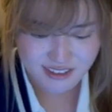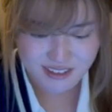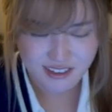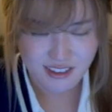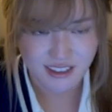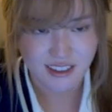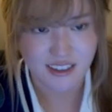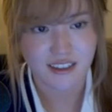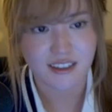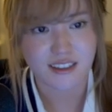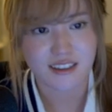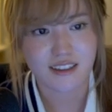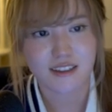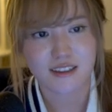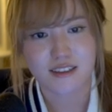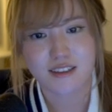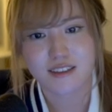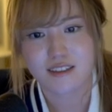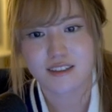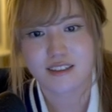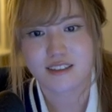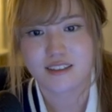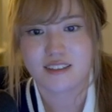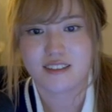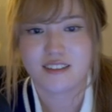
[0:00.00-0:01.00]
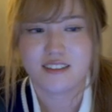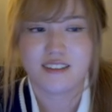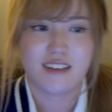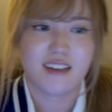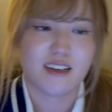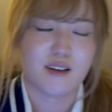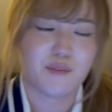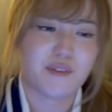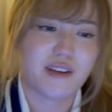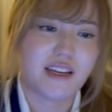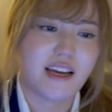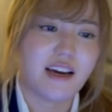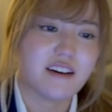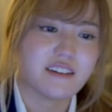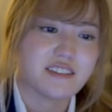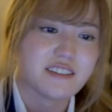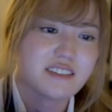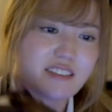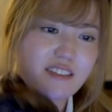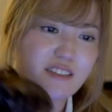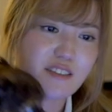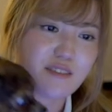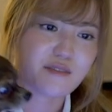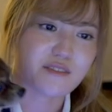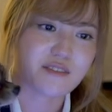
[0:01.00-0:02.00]
Like, I've been
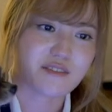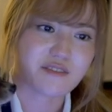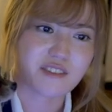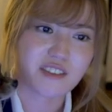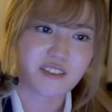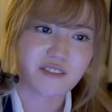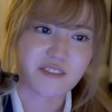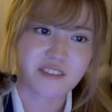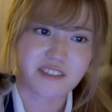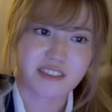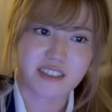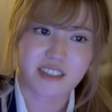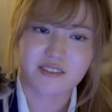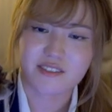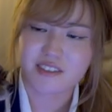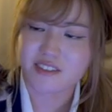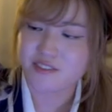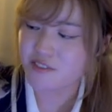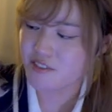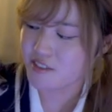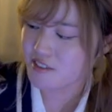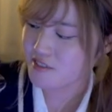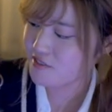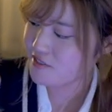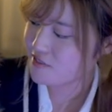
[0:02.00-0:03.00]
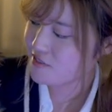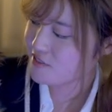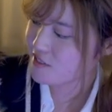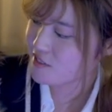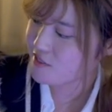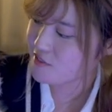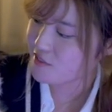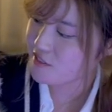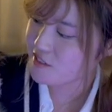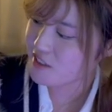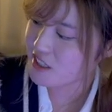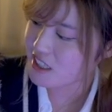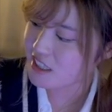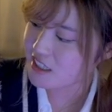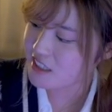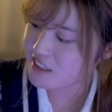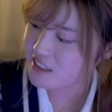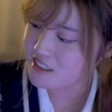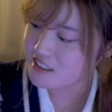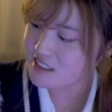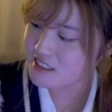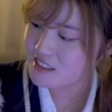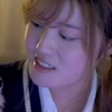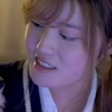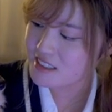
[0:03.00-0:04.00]
housing you for free for seven for, for four
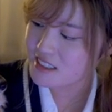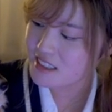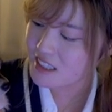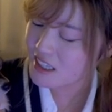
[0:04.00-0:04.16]
years.